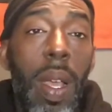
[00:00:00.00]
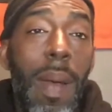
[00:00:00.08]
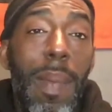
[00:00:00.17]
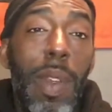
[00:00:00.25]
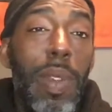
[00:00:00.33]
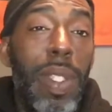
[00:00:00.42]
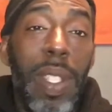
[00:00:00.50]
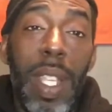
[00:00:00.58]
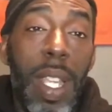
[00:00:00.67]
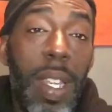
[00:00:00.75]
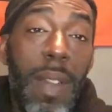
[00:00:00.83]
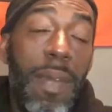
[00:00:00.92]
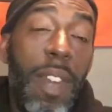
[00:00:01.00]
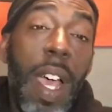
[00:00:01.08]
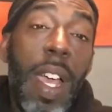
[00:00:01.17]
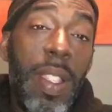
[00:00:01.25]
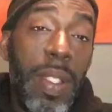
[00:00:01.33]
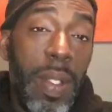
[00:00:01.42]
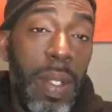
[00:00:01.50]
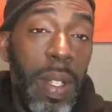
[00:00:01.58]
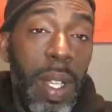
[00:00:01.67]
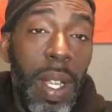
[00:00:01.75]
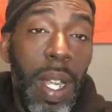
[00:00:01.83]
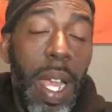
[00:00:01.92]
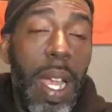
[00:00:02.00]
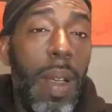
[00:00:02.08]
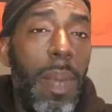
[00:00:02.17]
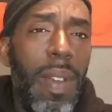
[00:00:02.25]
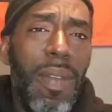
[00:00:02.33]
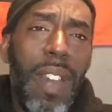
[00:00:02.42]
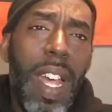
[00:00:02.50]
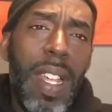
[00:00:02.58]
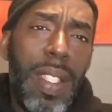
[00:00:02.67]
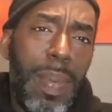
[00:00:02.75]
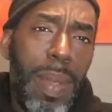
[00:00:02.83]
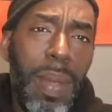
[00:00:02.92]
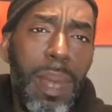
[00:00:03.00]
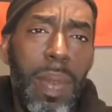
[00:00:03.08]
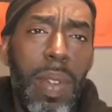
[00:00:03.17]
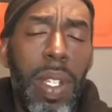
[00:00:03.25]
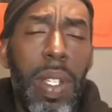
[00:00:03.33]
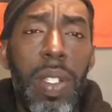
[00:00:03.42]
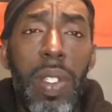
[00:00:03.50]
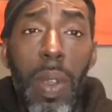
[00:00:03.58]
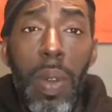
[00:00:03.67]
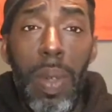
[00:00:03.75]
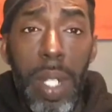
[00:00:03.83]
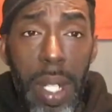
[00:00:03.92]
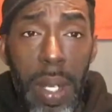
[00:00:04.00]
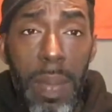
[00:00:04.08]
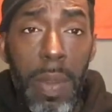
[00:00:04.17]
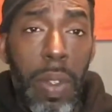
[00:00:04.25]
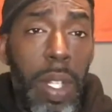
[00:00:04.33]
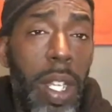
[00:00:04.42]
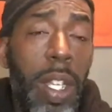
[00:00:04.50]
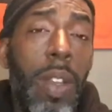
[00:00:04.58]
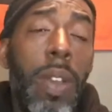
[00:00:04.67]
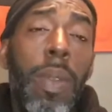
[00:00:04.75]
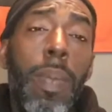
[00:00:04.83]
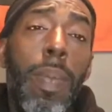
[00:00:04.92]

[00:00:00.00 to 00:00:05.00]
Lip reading: I'm mostly an advisor. I help advise people and consult with them on their